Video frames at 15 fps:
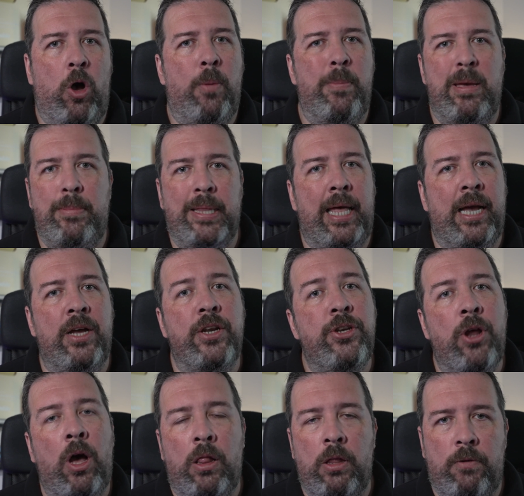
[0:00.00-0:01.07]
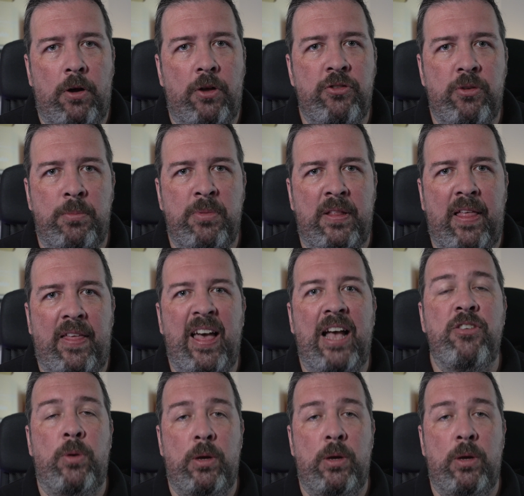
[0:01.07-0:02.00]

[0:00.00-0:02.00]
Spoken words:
or maybe like $1 or something like that.